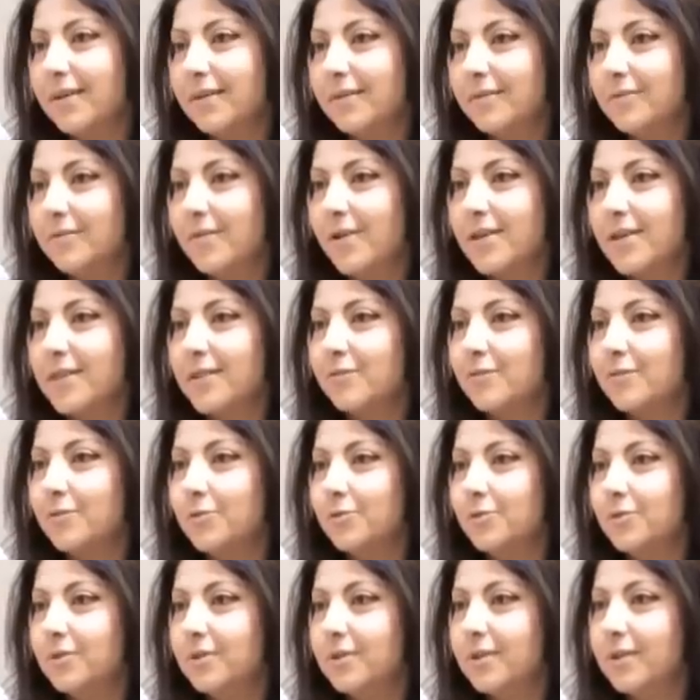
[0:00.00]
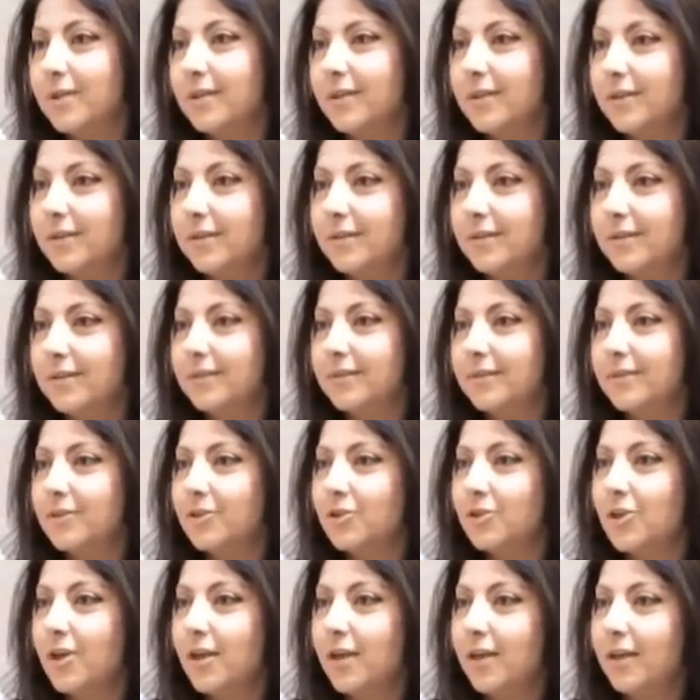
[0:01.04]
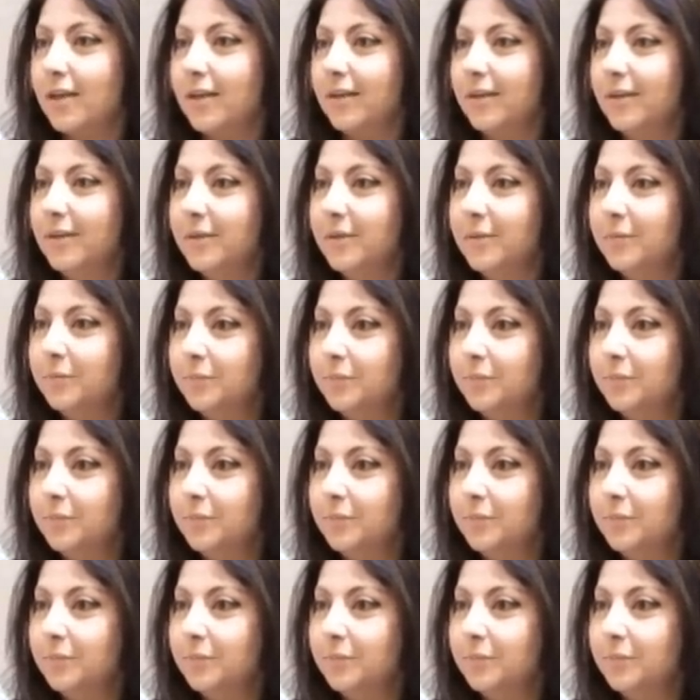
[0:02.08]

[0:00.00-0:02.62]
a fast food chain.